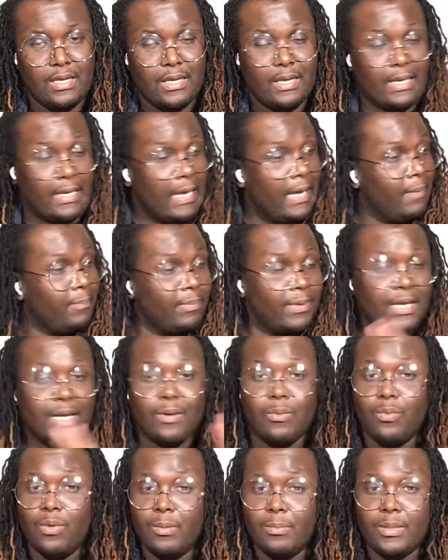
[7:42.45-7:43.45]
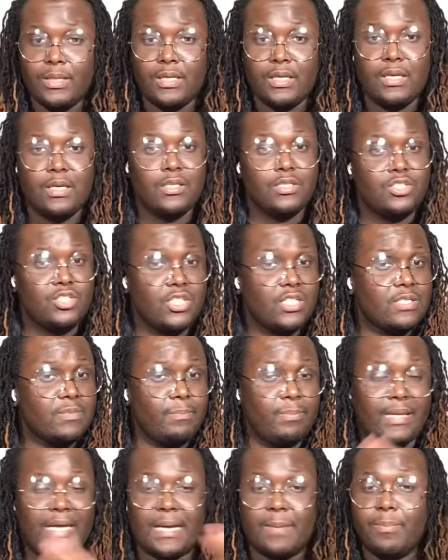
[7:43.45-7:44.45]
Not black woman, just
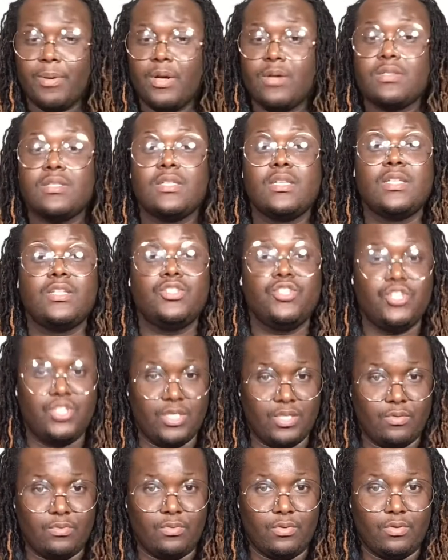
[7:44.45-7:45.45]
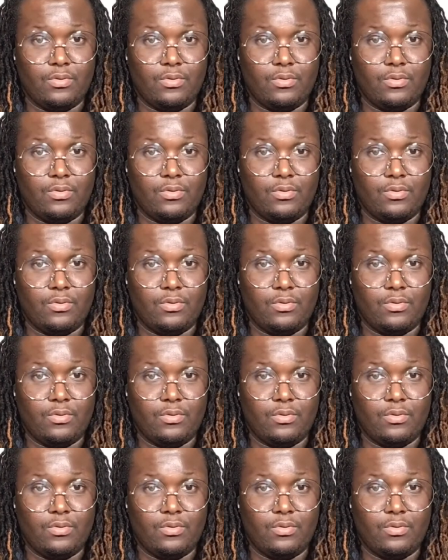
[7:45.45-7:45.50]
black person in general